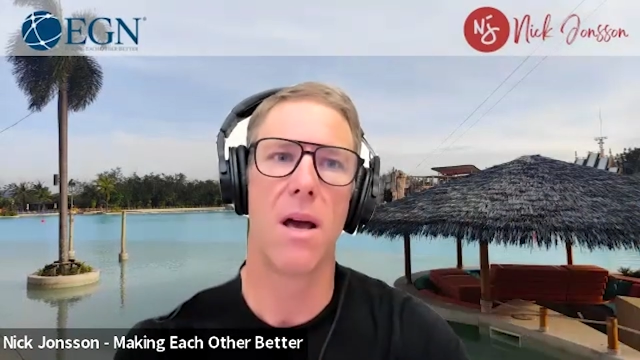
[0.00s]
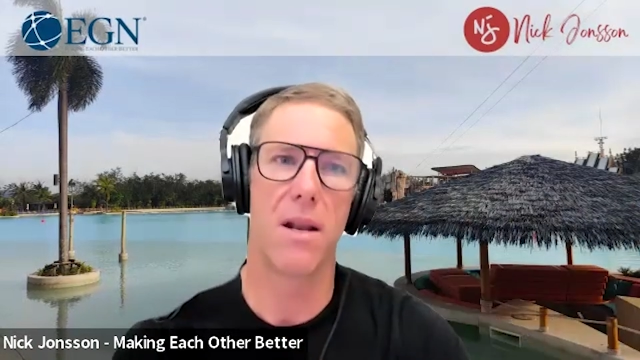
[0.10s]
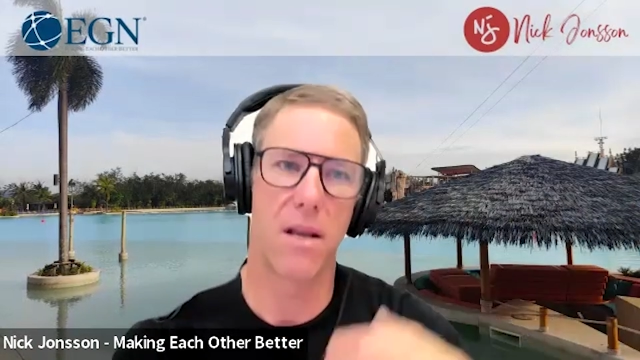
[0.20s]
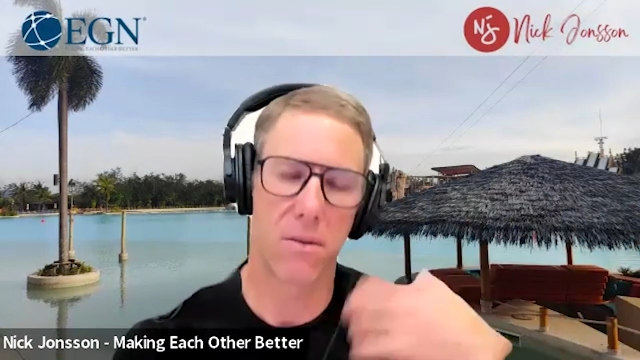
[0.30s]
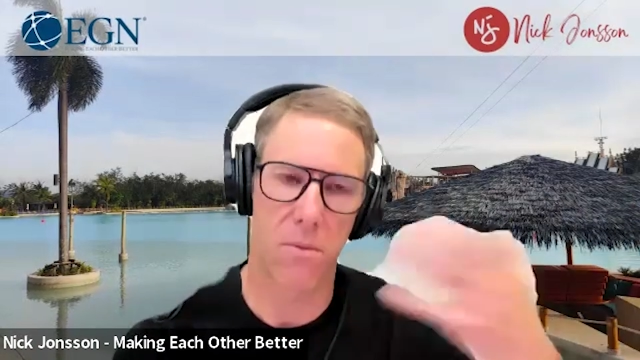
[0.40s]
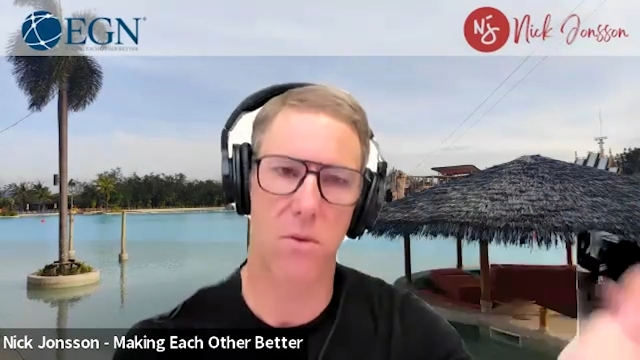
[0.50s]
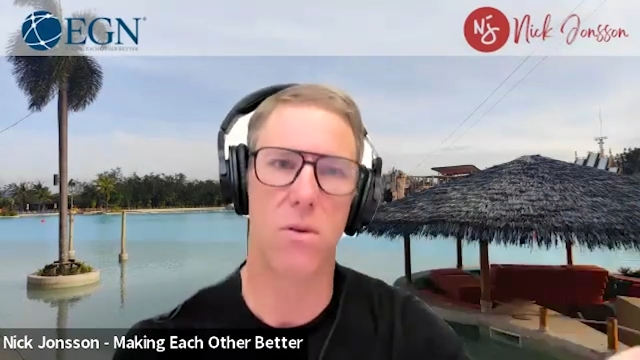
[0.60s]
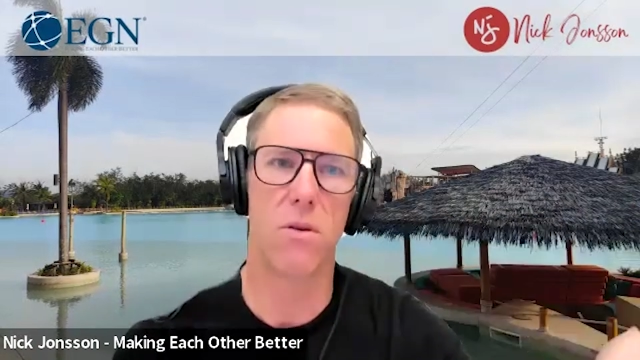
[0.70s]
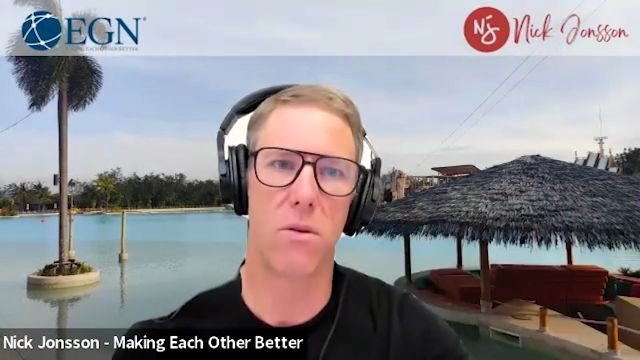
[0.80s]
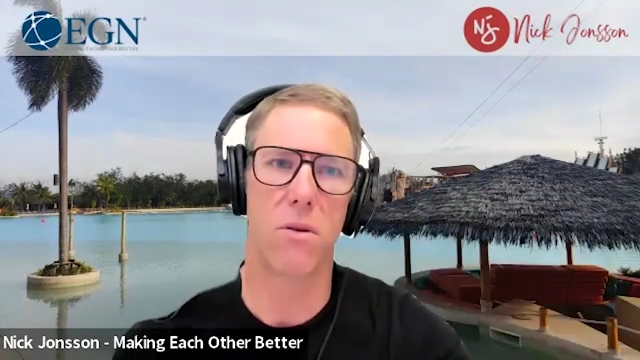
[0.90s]
I just wanted
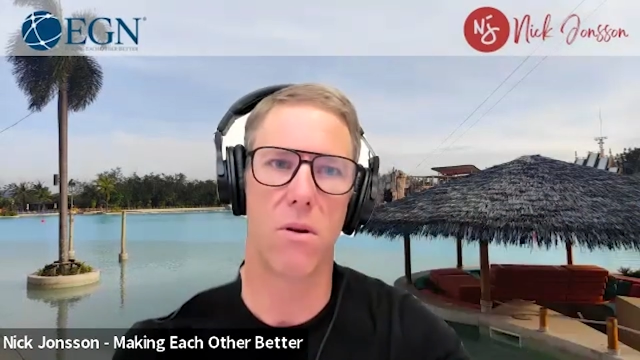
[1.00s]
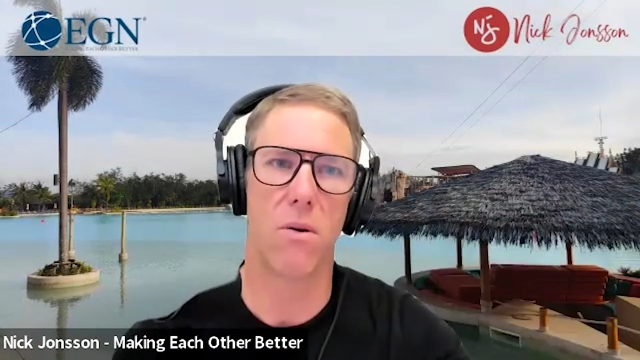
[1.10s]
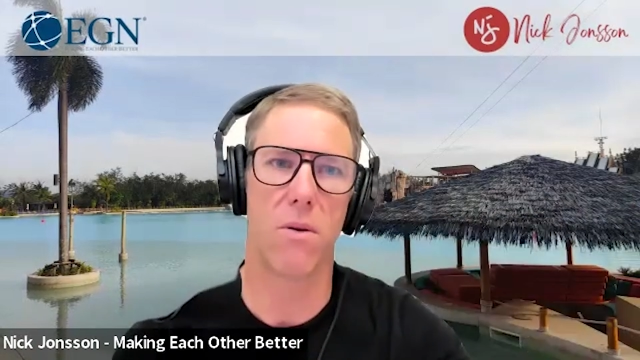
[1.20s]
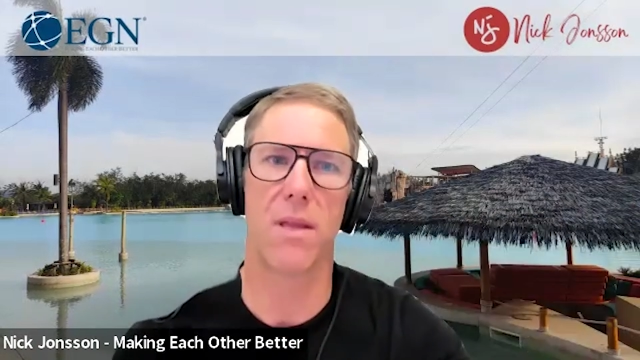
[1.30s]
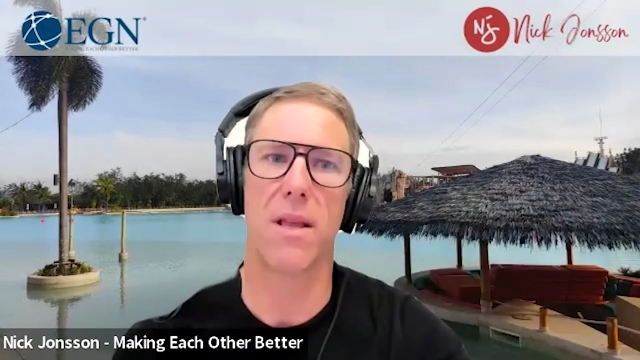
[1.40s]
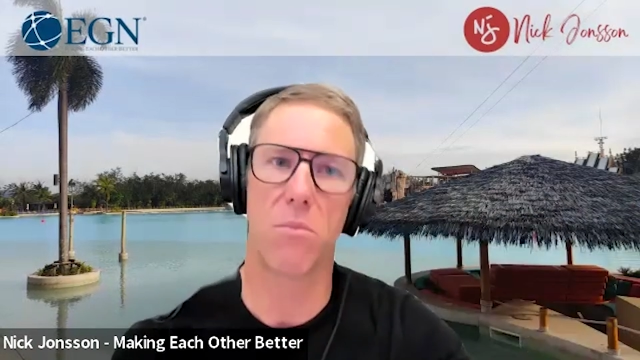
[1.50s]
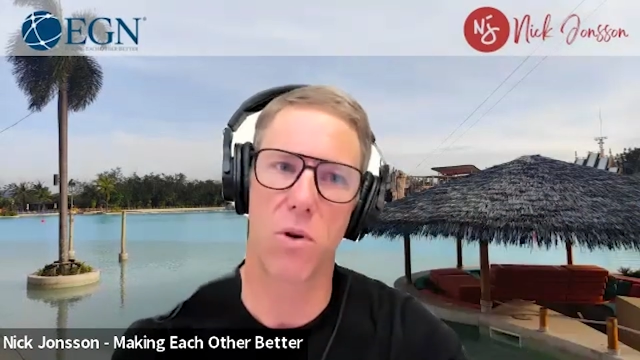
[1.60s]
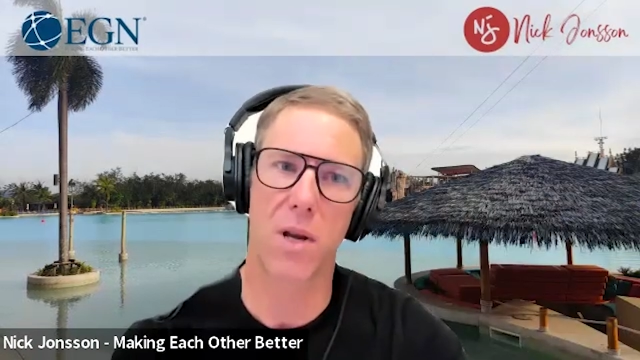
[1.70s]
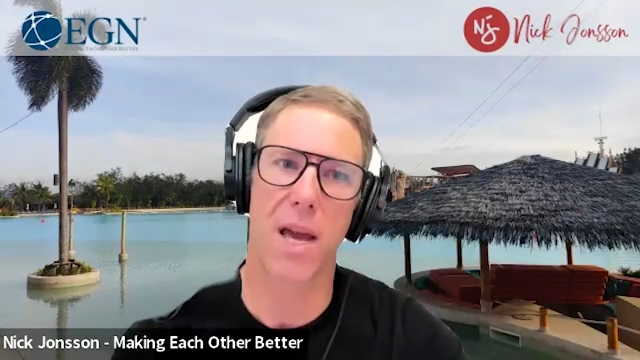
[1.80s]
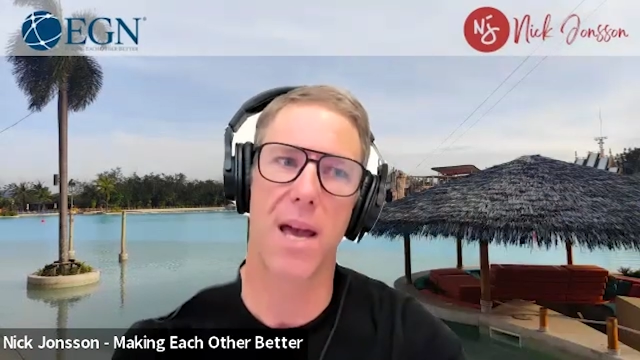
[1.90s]
you to know that I'm
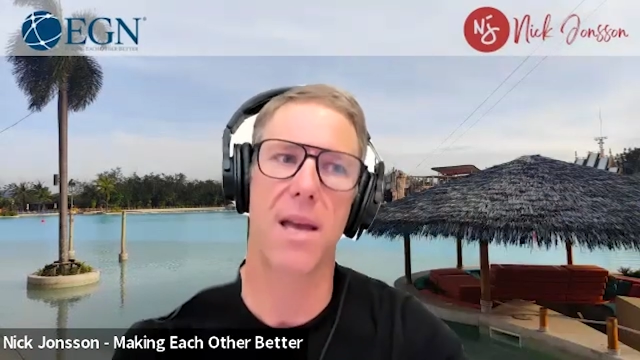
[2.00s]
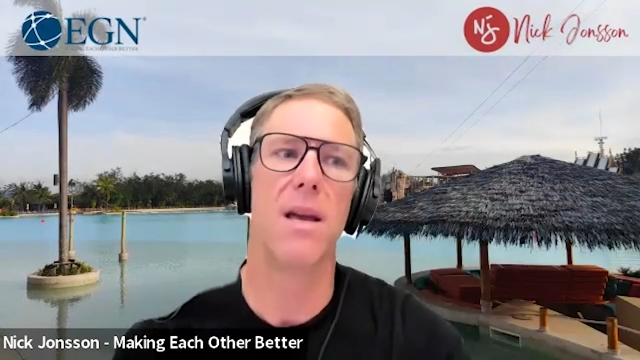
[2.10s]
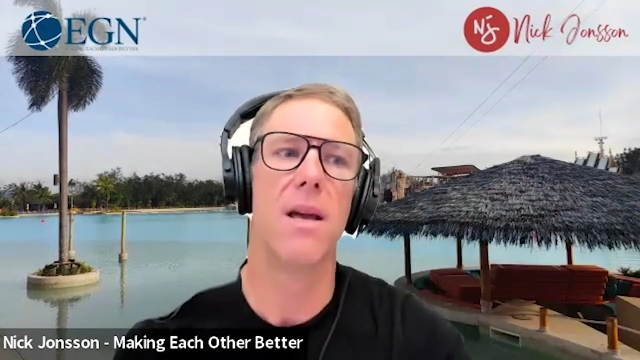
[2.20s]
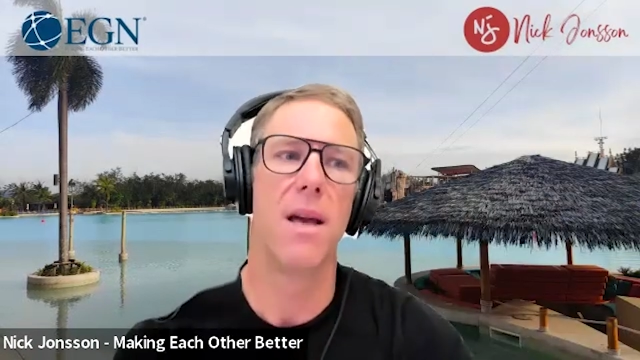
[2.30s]
okay.